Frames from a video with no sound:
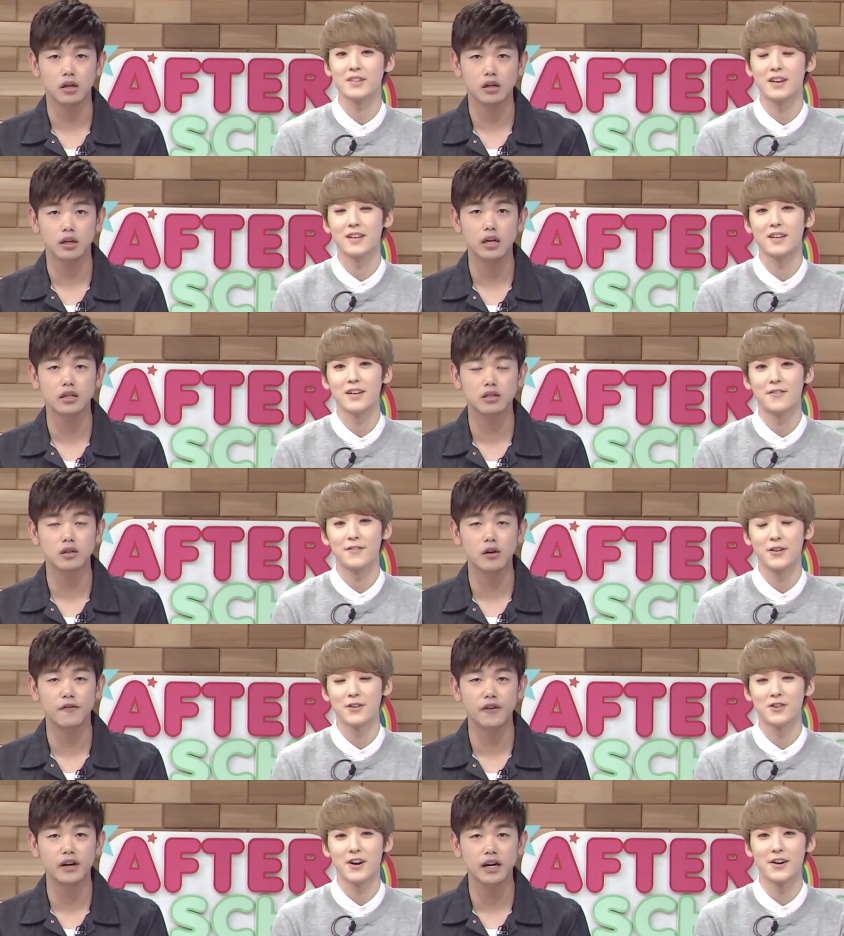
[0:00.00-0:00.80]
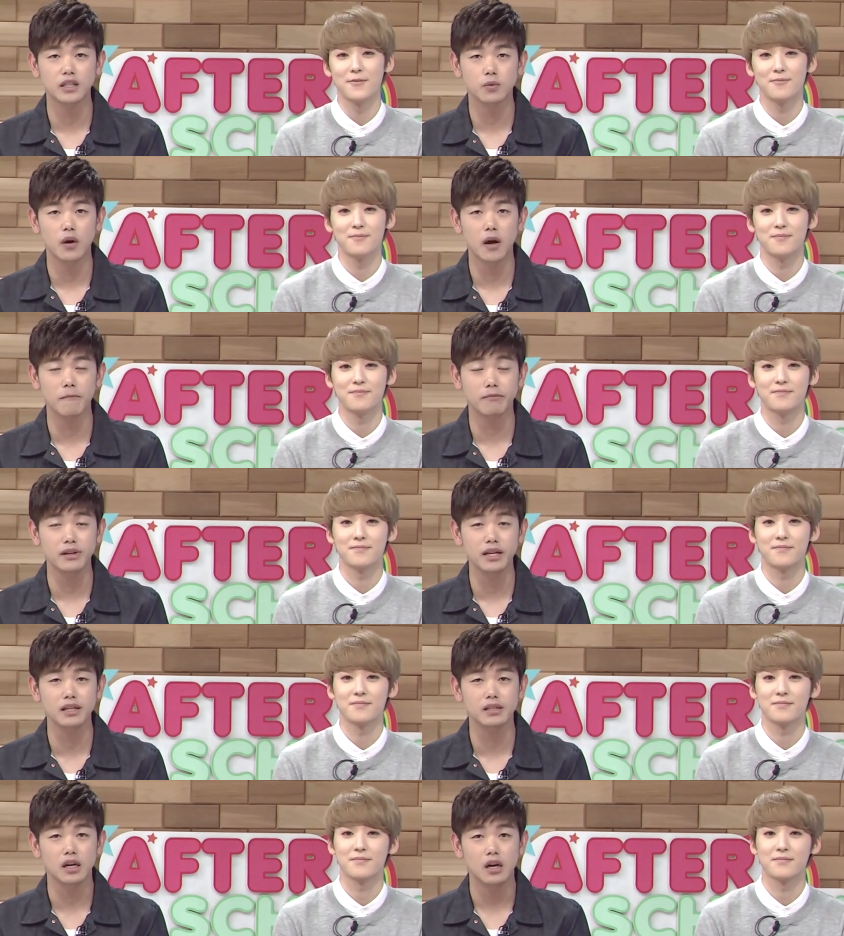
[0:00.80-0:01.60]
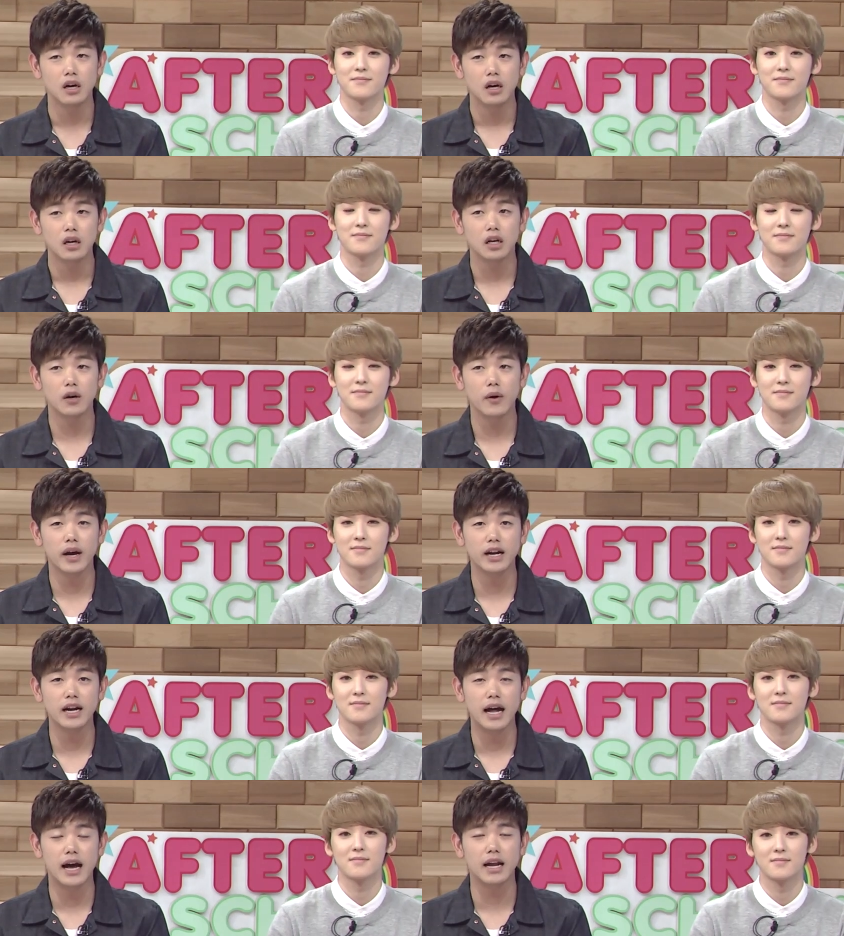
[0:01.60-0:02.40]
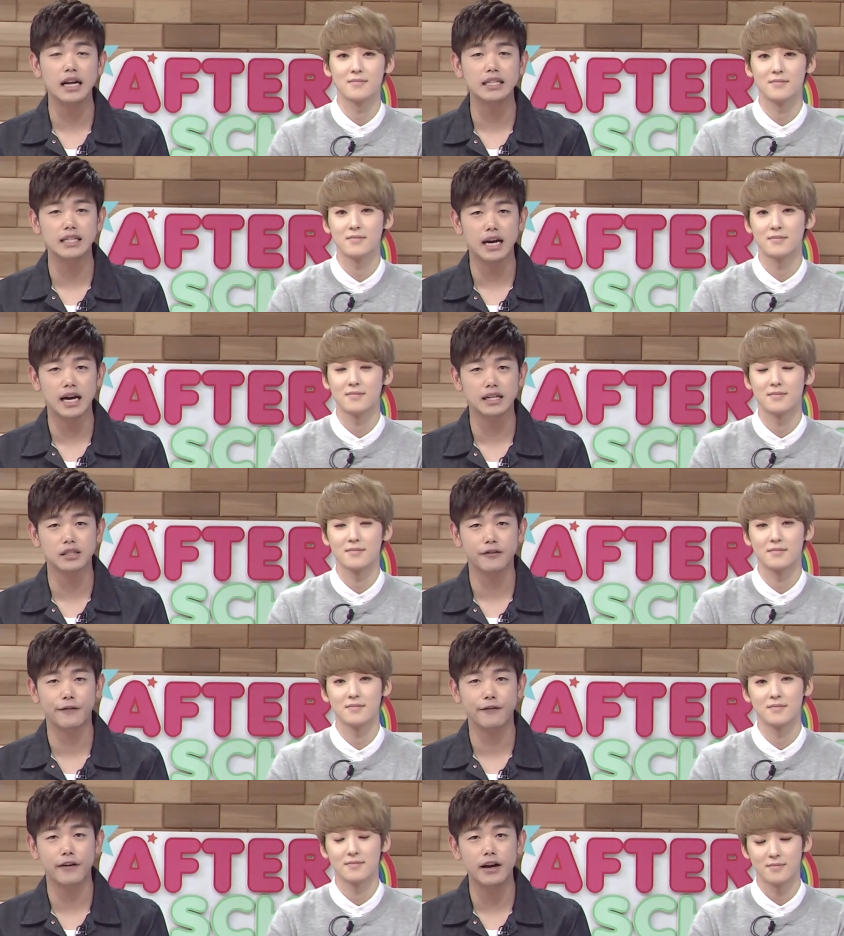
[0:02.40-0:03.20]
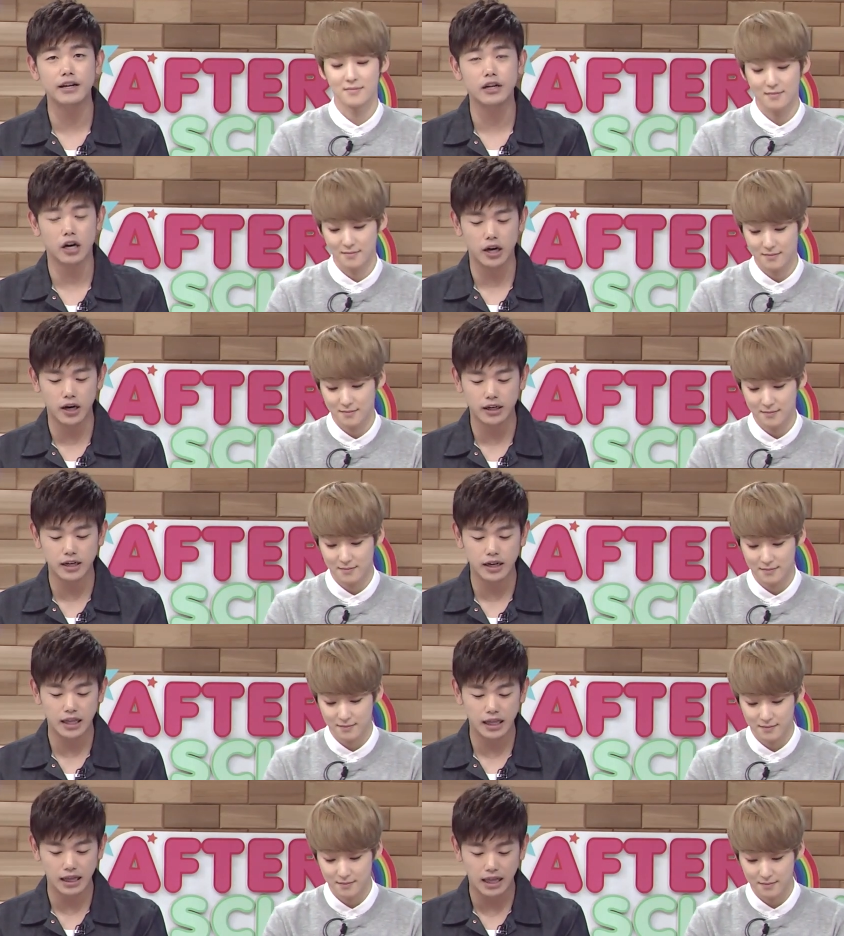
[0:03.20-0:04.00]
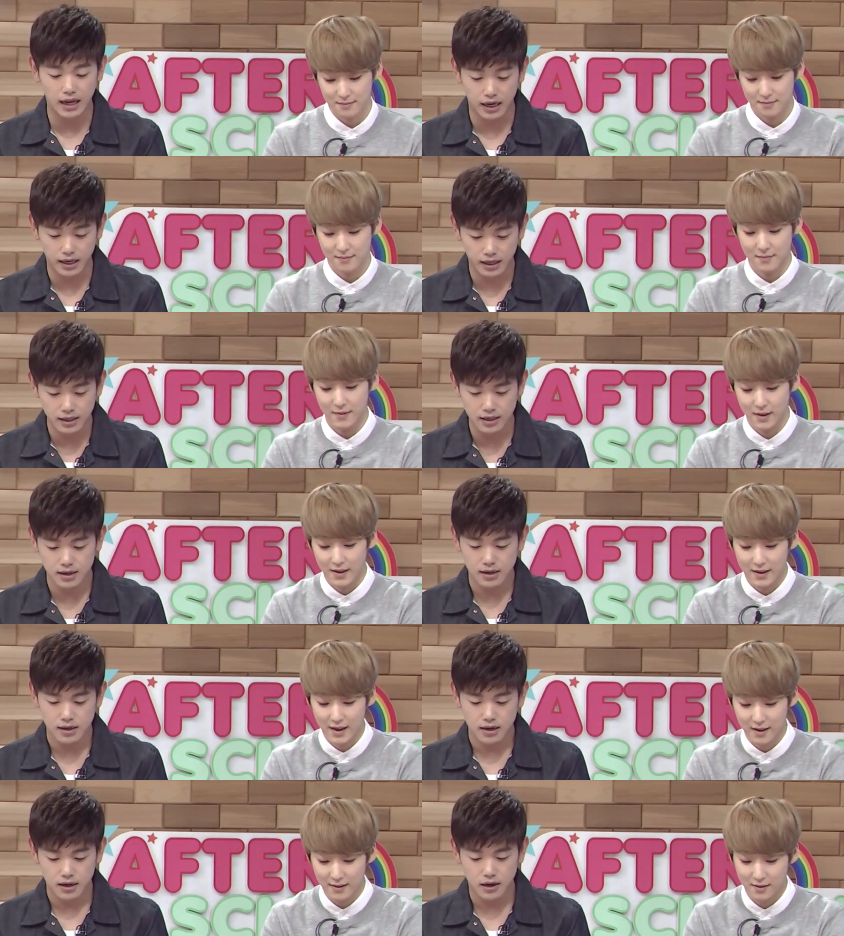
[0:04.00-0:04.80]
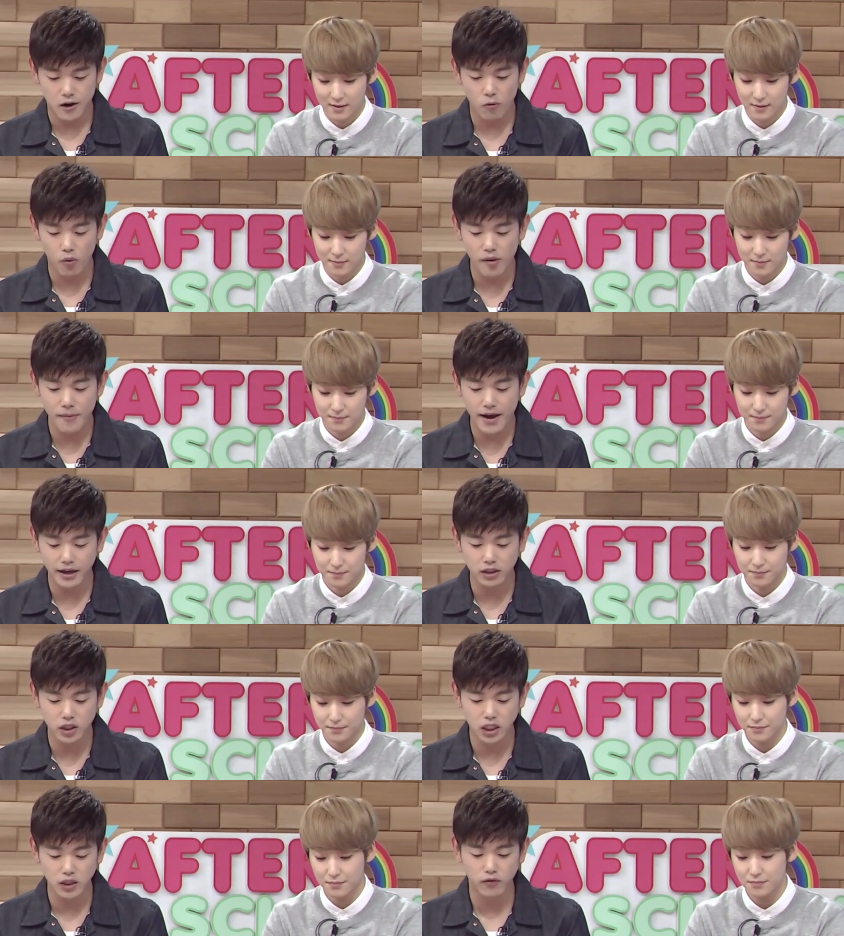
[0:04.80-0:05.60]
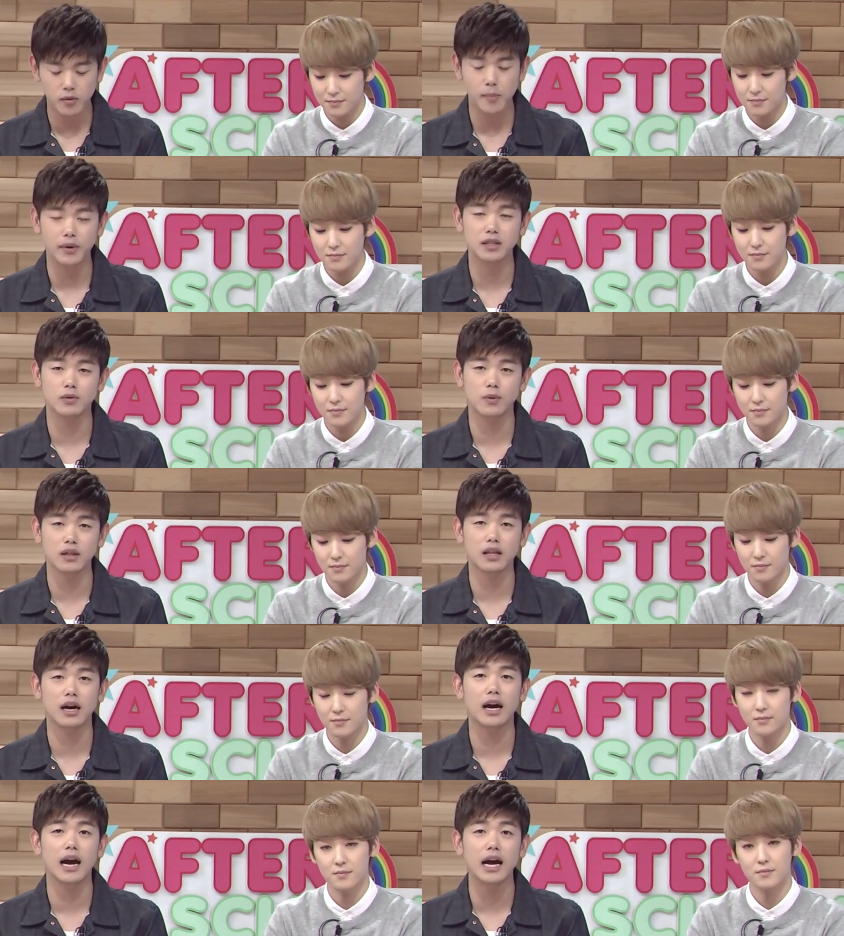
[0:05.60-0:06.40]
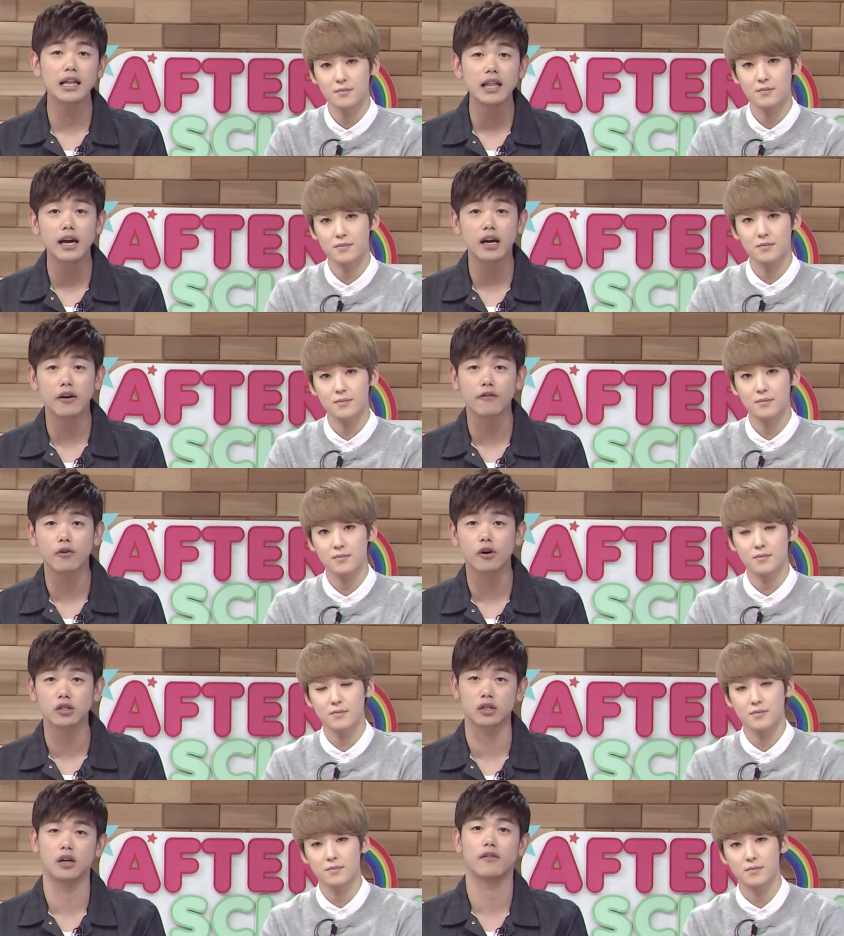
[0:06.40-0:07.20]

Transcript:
Speaker 1: Yeah, so if you guys want, please go ahead and add us as a friend online. Yes. All right, we'll be back in just a few moments with the highlight, of course, of